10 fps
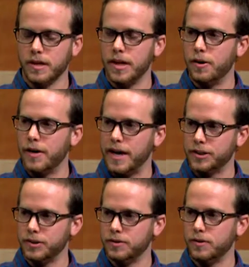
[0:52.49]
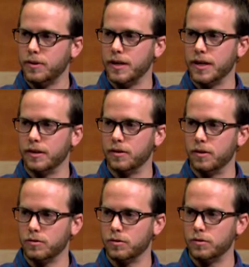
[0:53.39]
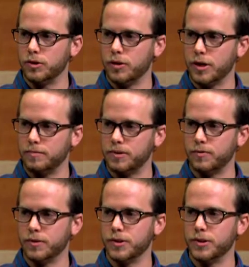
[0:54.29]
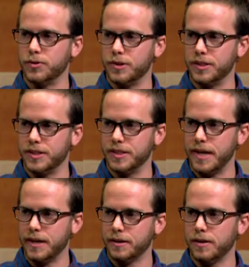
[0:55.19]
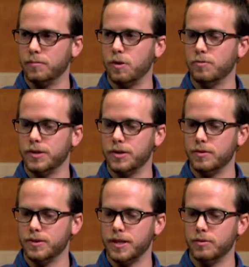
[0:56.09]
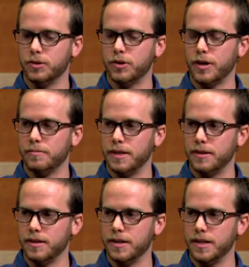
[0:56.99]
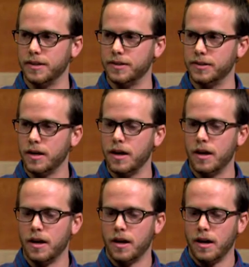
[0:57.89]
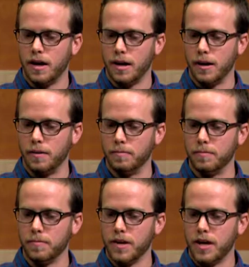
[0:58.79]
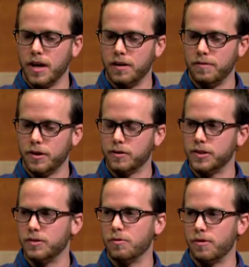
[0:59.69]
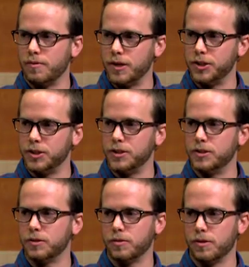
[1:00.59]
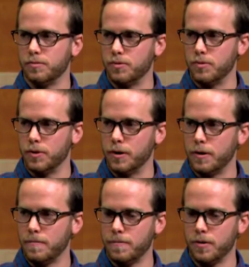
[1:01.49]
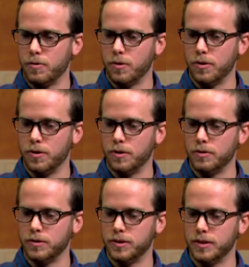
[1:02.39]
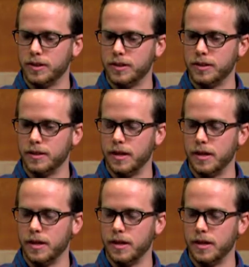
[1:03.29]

international and local trips for students to take, and what we do is that we try to meet the needs of those in orphanages or the poor or those in